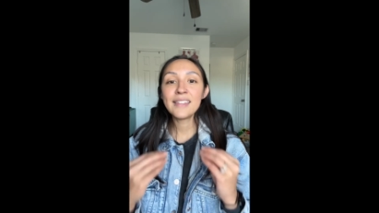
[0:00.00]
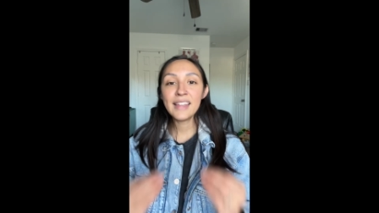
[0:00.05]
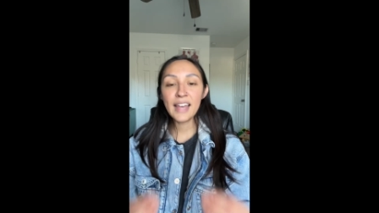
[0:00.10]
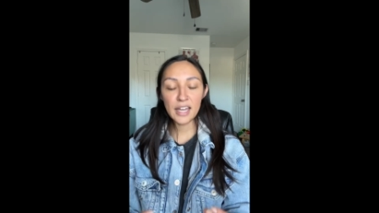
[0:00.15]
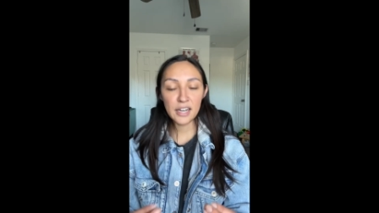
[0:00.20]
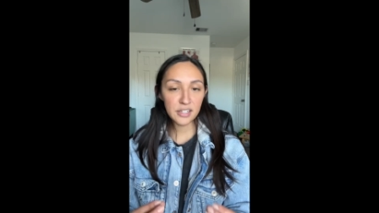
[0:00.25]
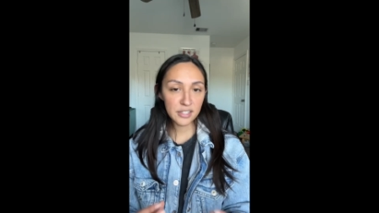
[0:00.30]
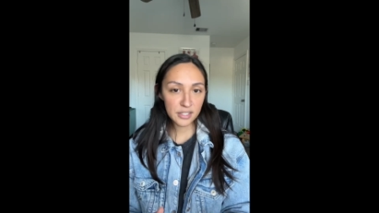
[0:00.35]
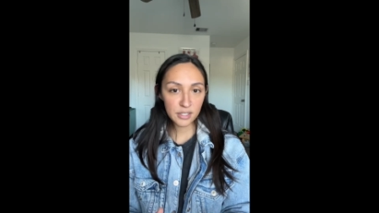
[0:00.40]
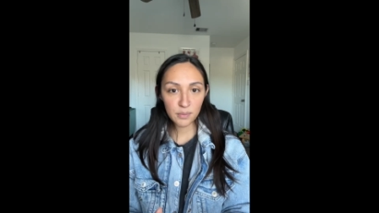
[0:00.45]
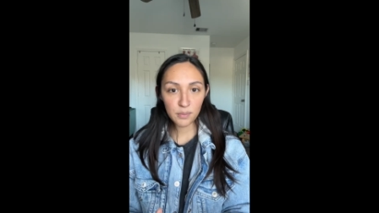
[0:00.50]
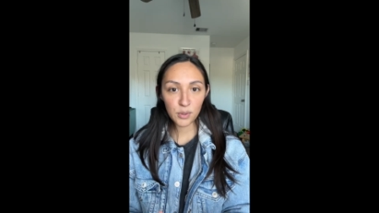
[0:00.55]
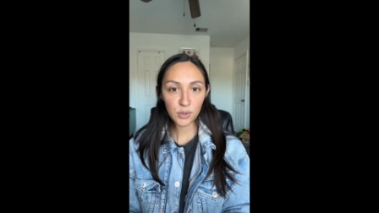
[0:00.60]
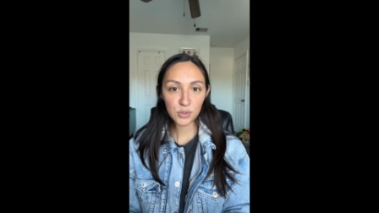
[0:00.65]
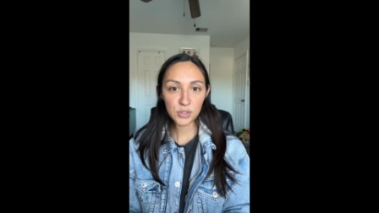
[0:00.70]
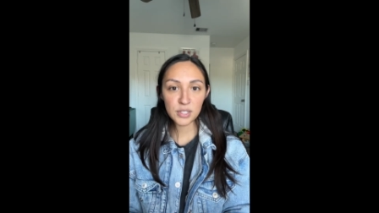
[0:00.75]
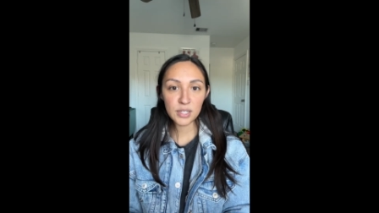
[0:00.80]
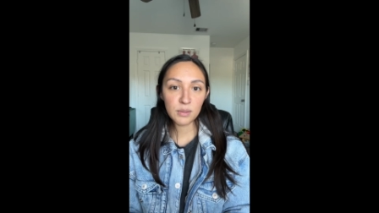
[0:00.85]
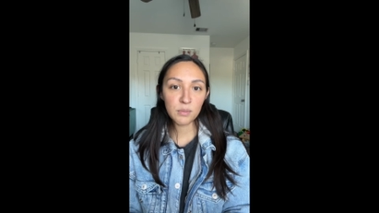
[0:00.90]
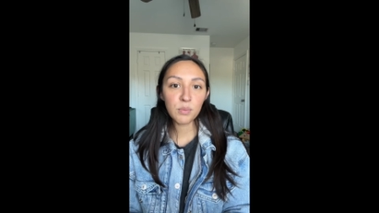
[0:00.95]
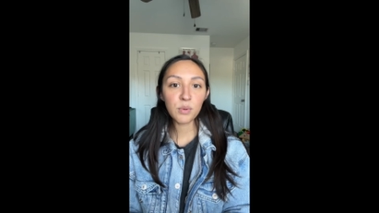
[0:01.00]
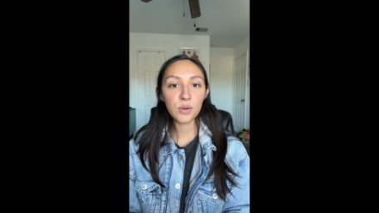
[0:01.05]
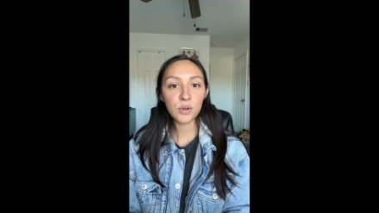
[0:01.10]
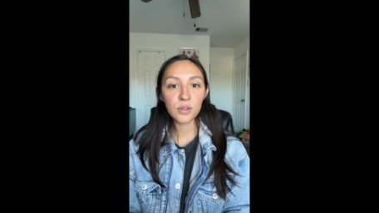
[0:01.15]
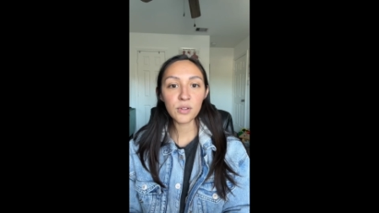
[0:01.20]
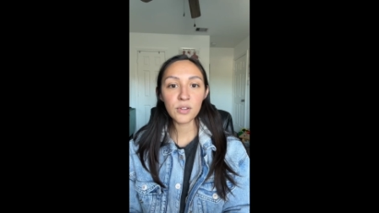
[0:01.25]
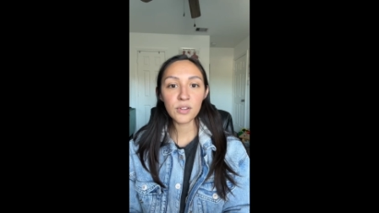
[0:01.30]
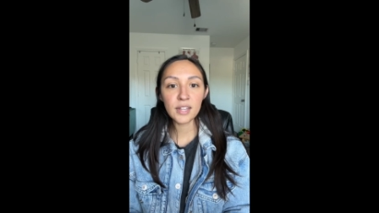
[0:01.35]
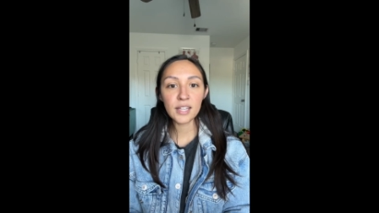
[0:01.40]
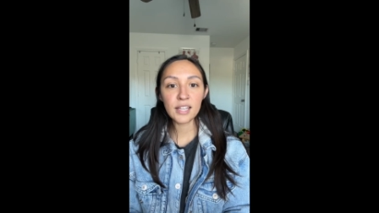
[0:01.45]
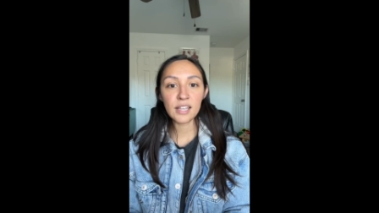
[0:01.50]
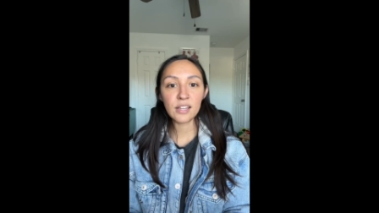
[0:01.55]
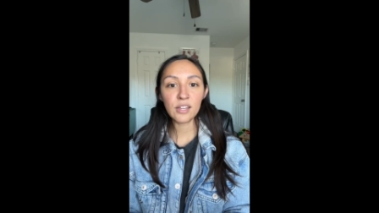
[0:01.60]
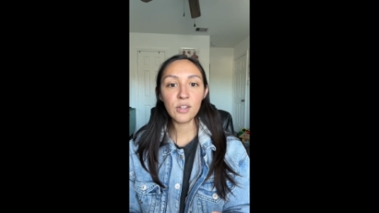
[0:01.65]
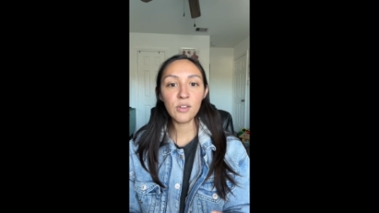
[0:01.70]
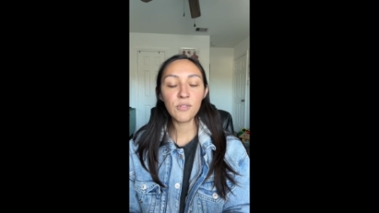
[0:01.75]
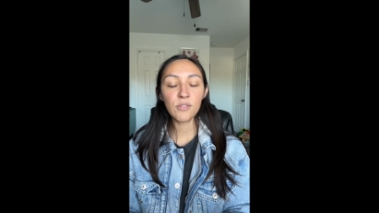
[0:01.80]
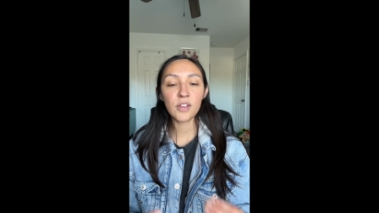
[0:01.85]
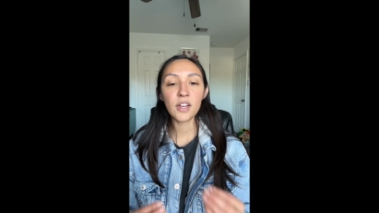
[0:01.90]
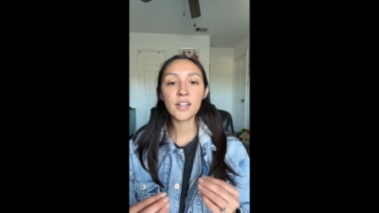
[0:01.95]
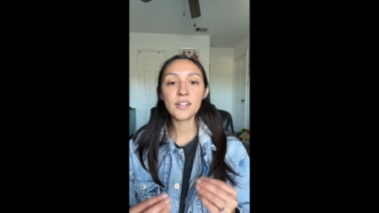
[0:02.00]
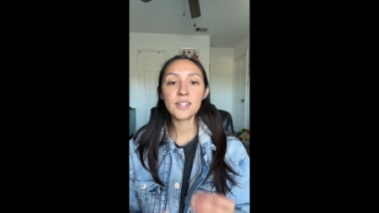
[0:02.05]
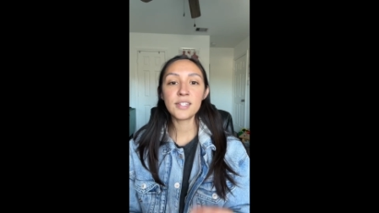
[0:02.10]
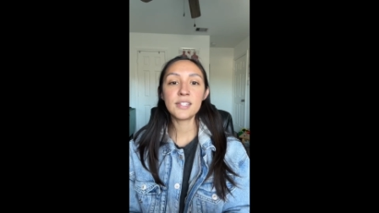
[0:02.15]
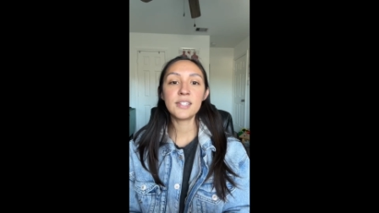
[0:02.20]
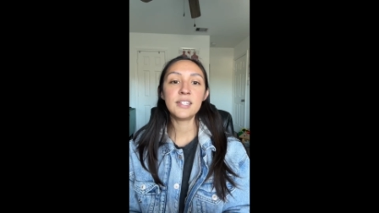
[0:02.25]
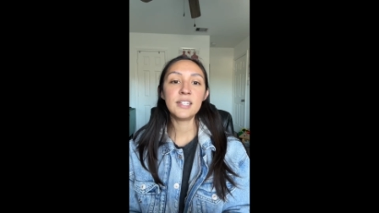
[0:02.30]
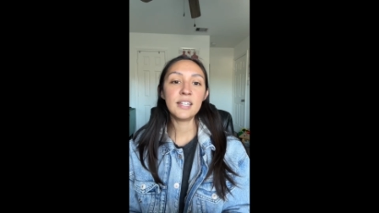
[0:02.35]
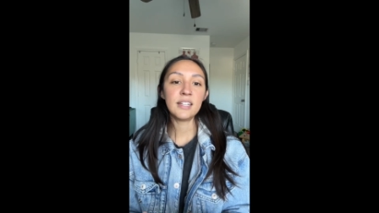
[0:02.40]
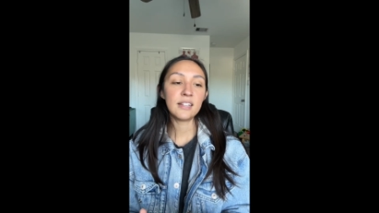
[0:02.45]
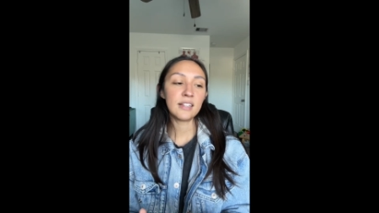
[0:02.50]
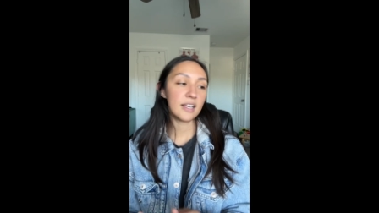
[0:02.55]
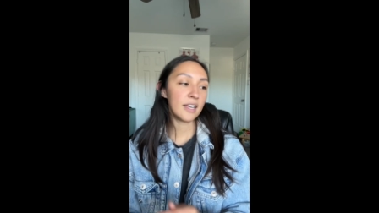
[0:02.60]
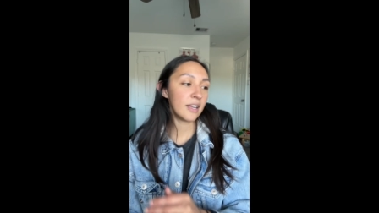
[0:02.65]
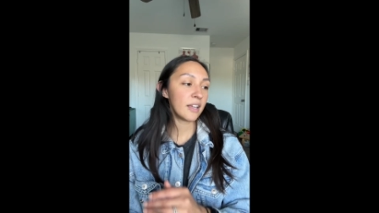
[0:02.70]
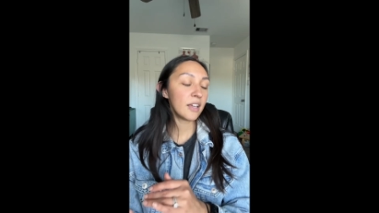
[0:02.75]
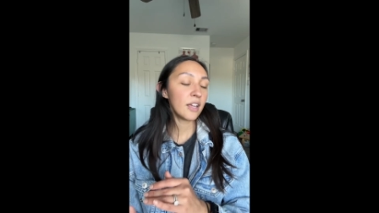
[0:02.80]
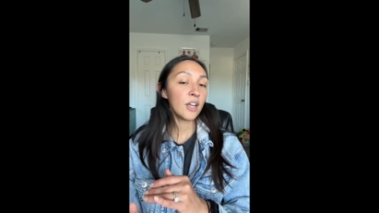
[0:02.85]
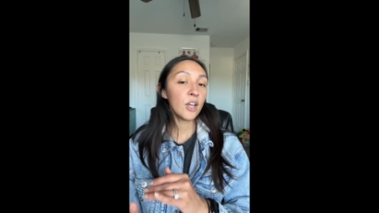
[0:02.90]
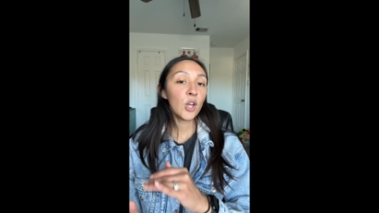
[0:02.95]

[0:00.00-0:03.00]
is the most important thing. You've got to see like